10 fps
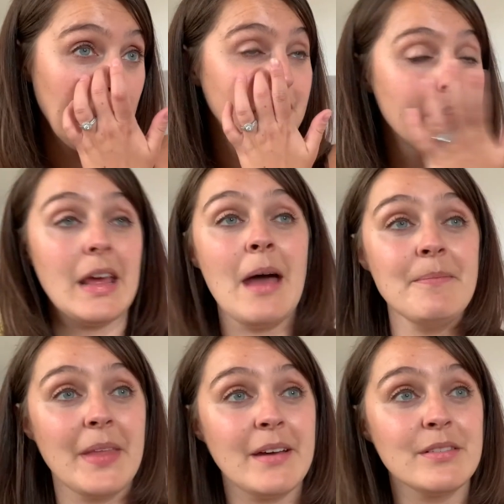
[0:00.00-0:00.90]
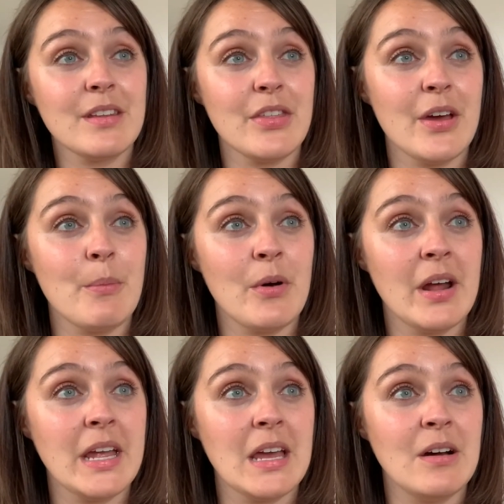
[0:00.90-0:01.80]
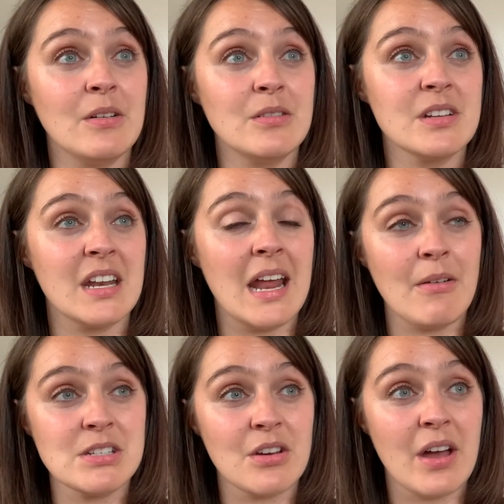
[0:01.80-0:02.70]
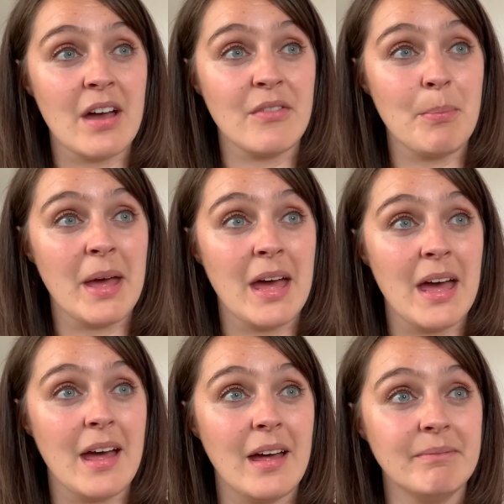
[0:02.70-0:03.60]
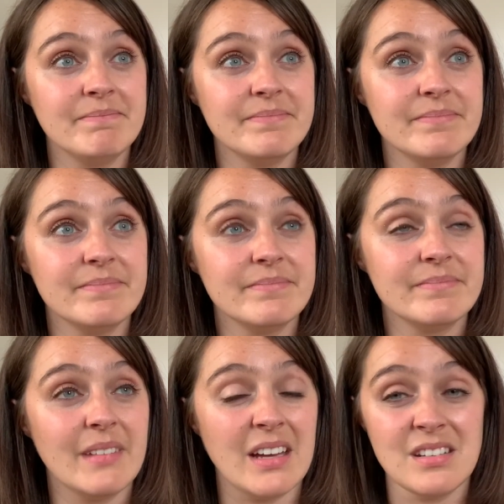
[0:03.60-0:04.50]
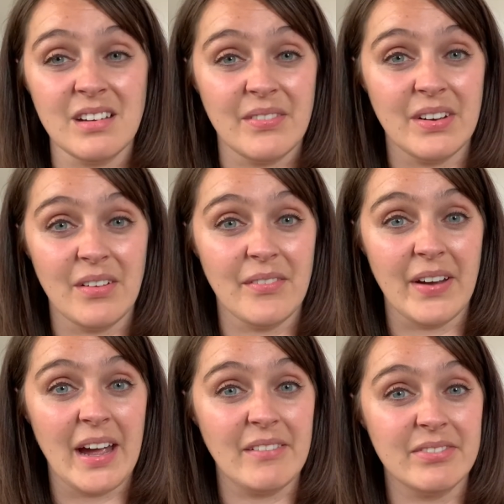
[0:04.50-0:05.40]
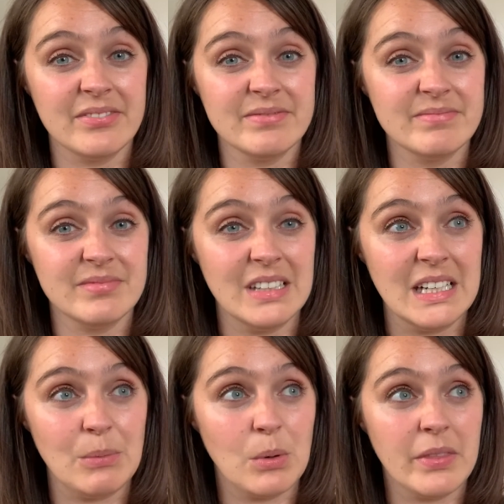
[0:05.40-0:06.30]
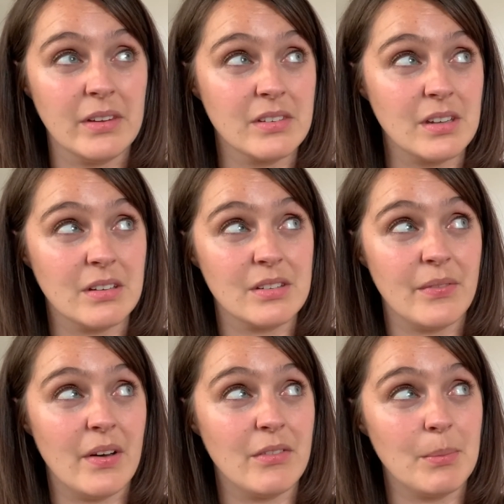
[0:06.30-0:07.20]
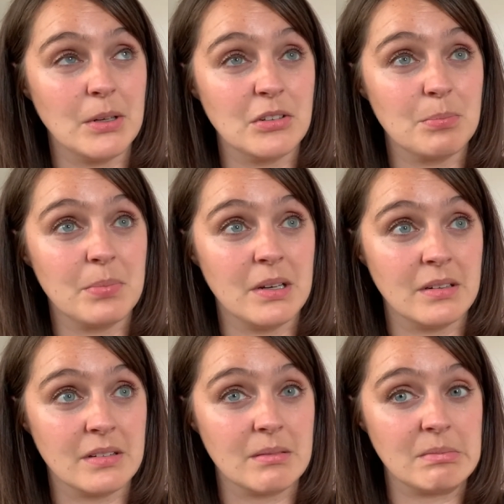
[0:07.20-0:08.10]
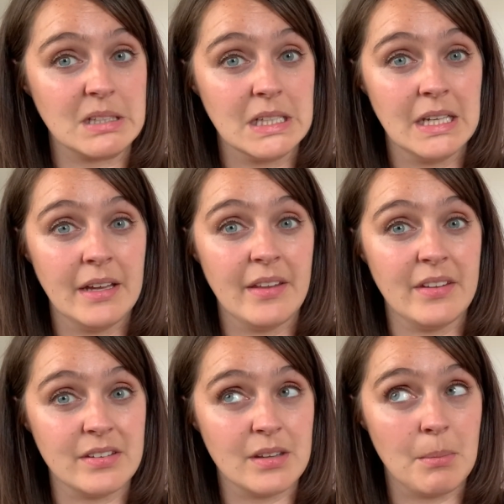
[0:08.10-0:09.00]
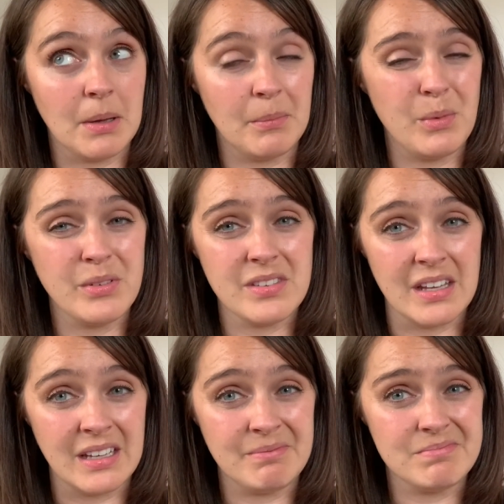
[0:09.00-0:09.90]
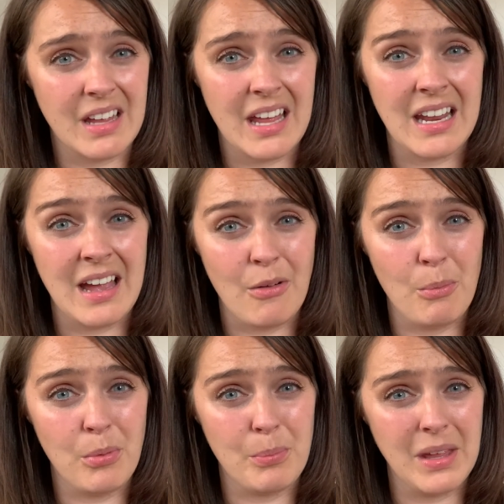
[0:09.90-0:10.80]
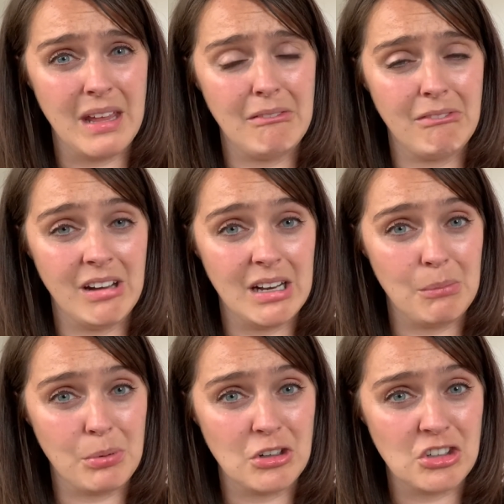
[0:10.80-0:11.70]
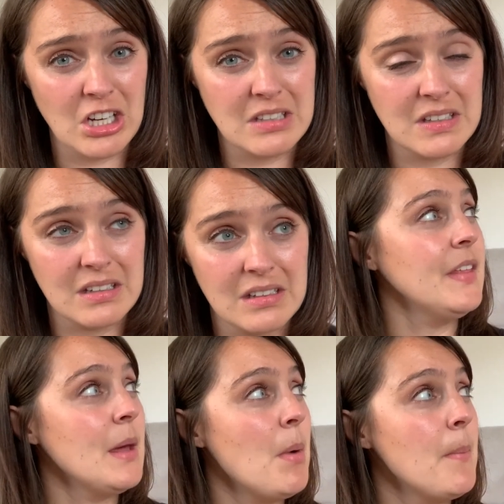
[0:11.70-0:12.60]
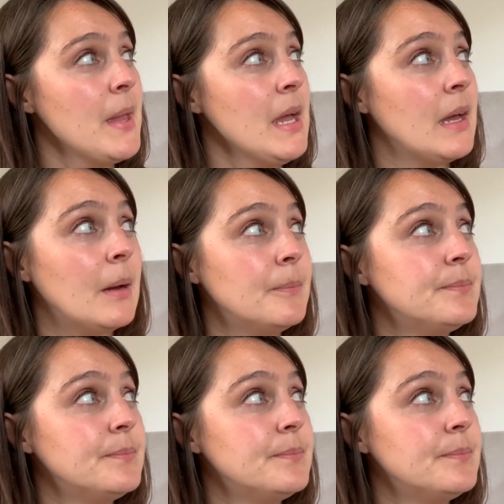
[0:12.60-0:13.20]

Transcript: So yeah, that was the third one I killed, and now I don't have a pair. I don't even know if I have really one that's going to survive much past the summer. We'll see. Any help would be really appreciated. I think that might be it.